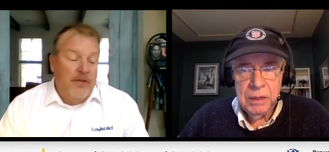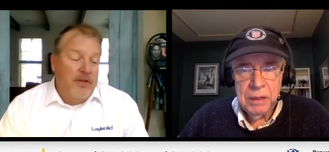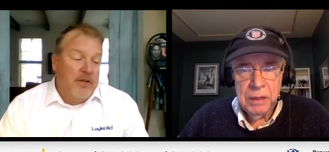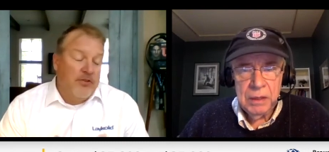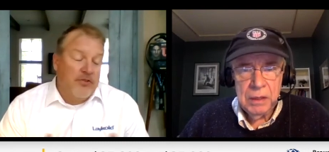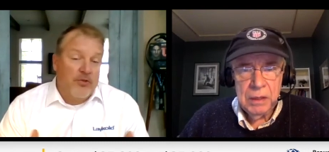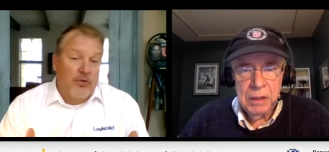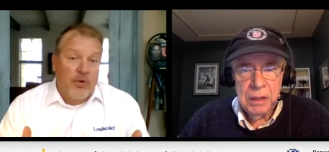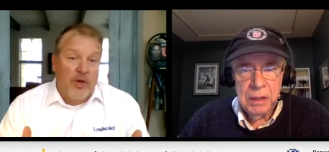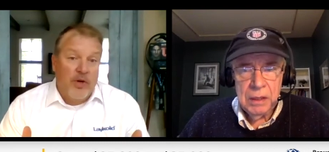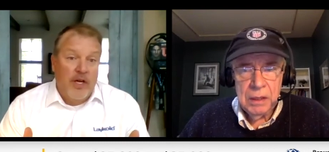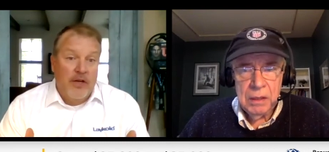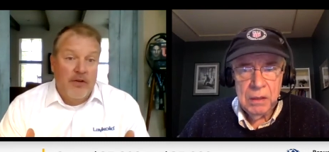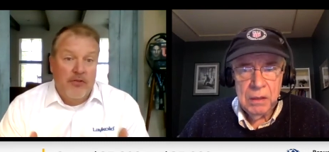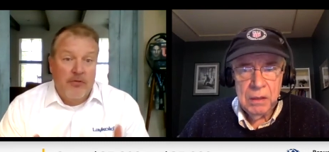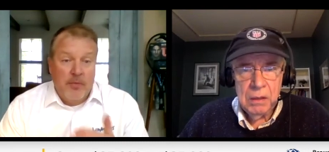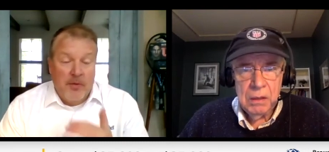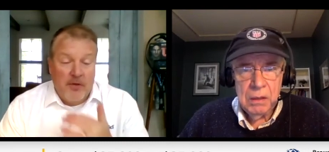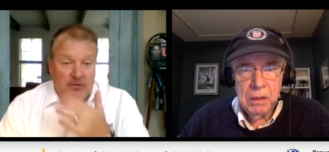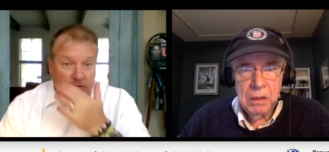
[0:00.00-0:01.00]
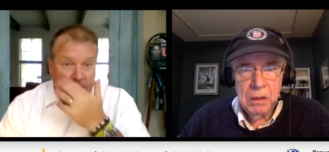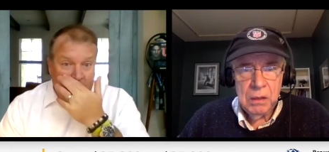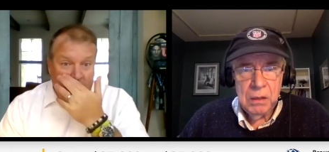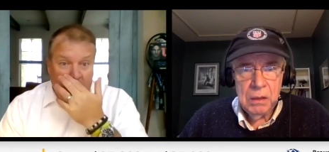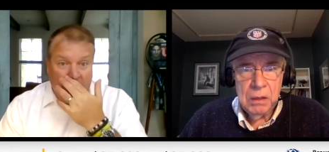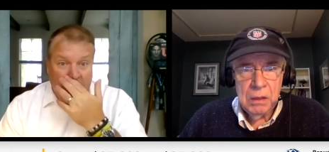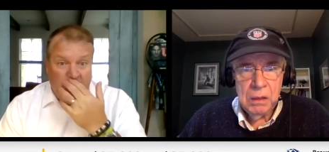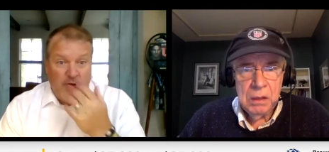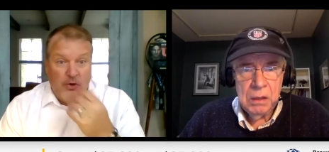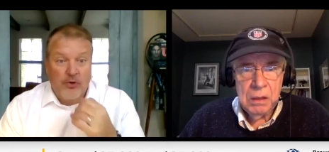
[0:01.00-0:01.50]
Speaker 1: I think it's great,
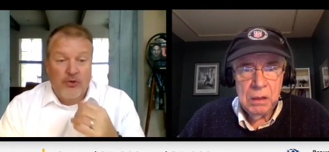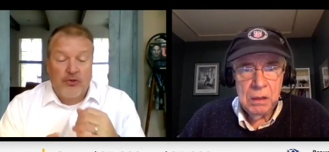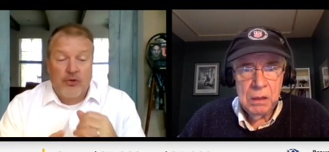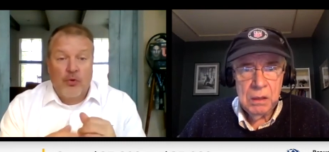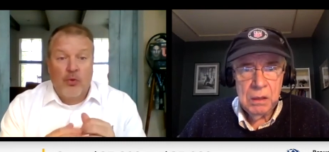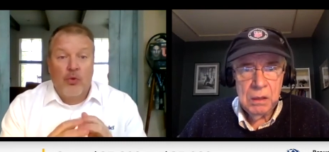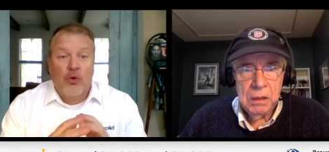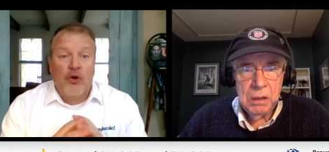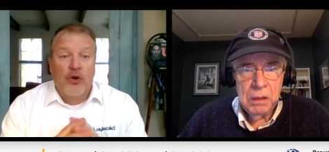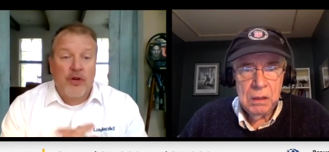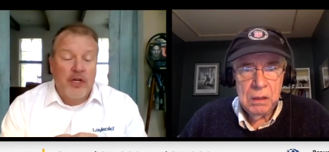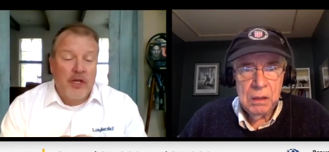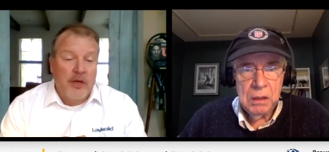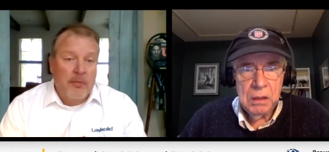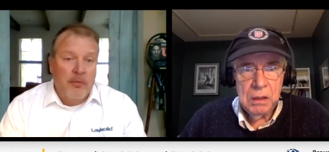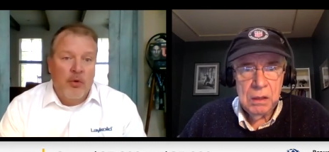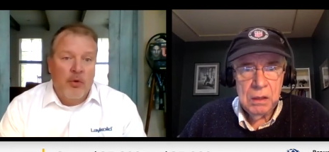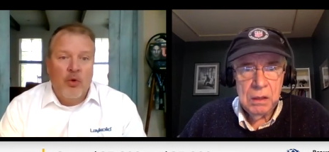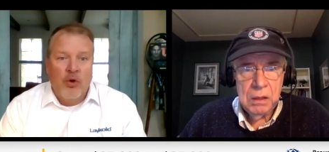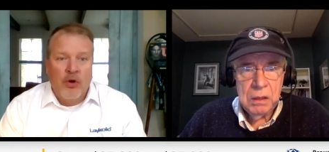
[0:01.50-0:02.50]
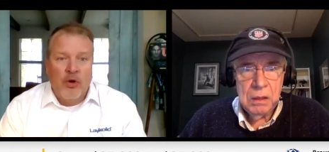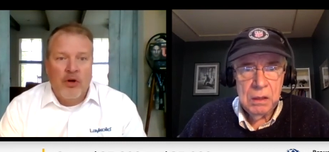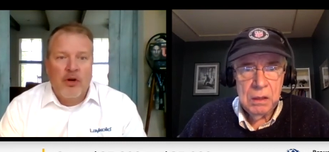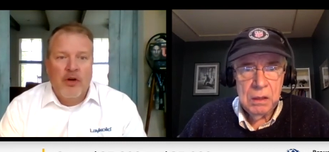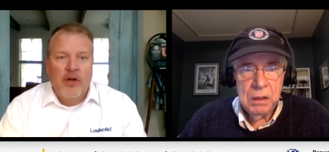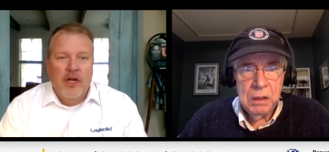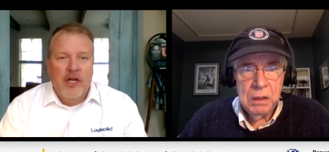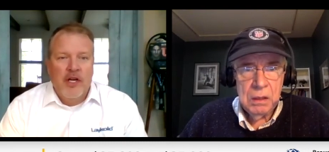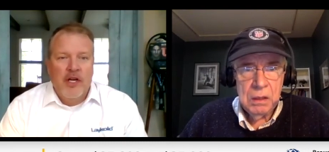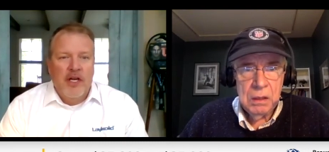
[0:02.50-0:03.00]
especially as folks are working
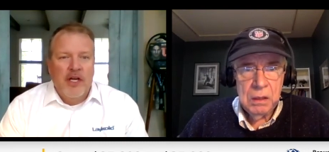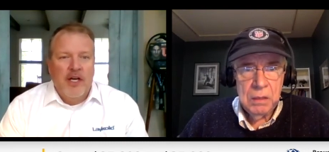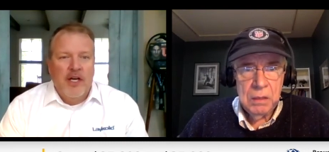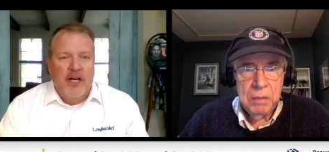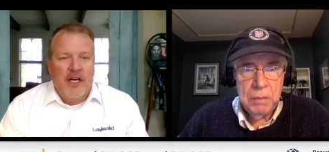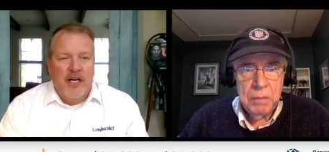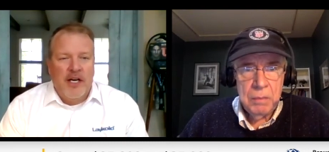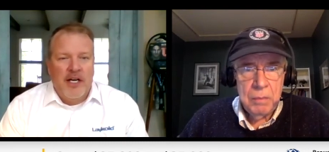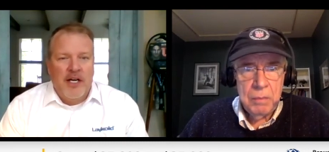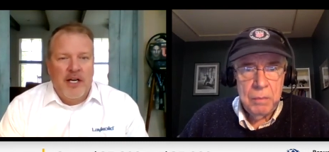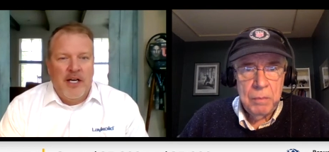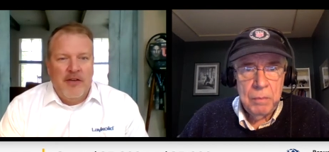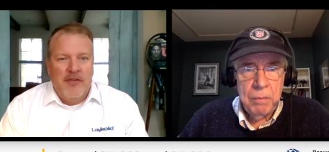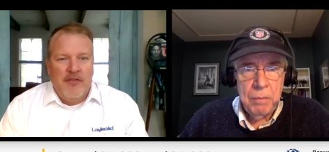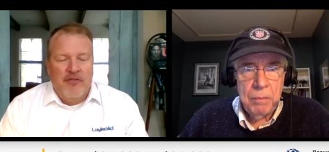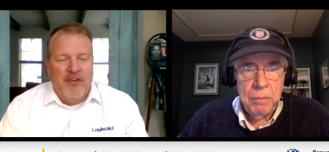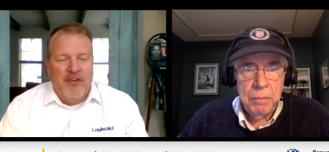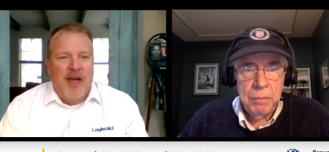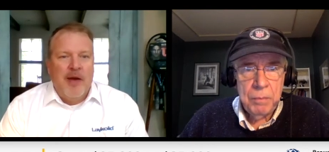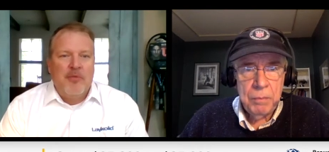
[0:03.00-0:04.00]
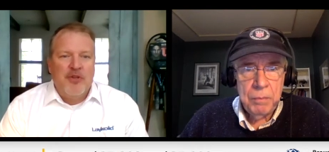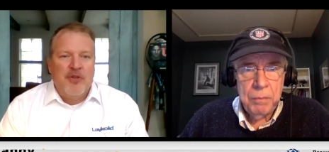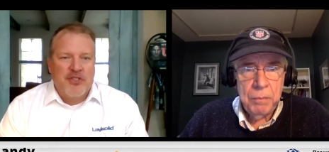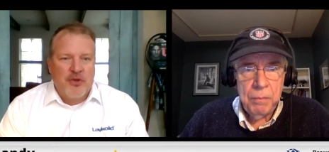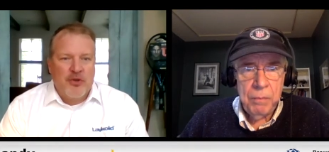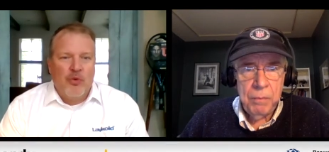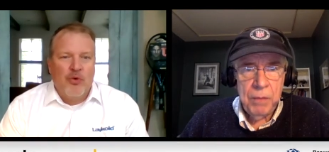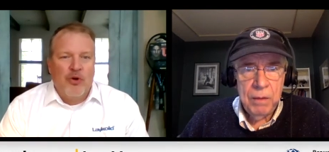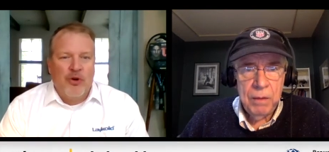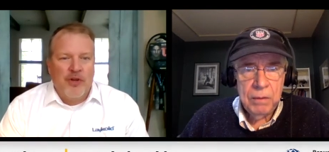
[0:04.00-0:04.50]
more uh, and
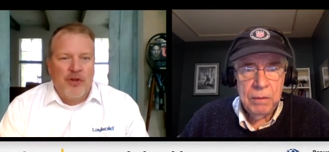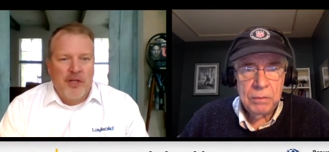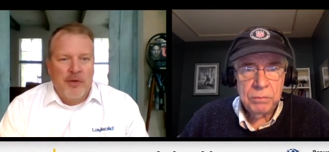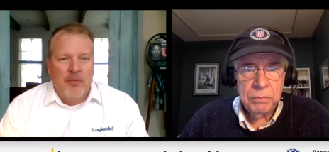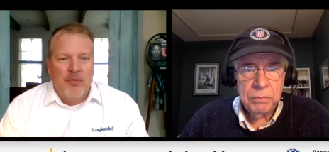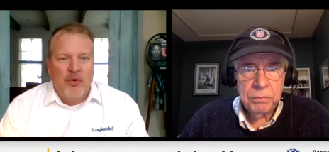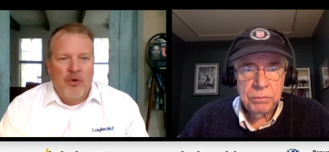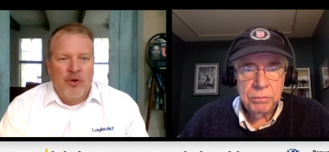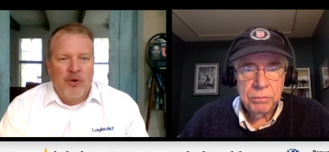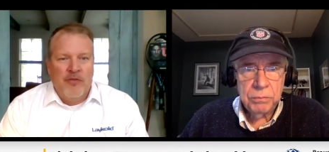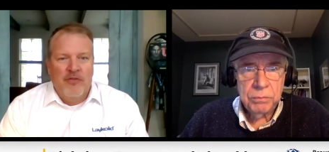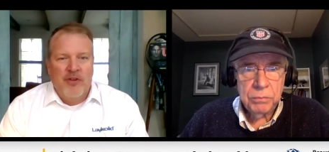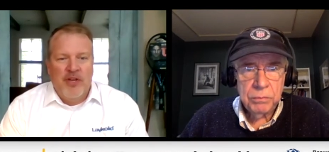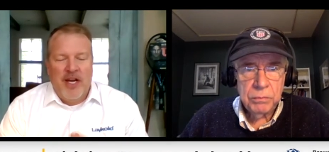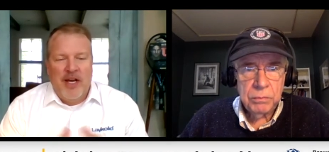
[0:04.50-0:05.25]
families are working more.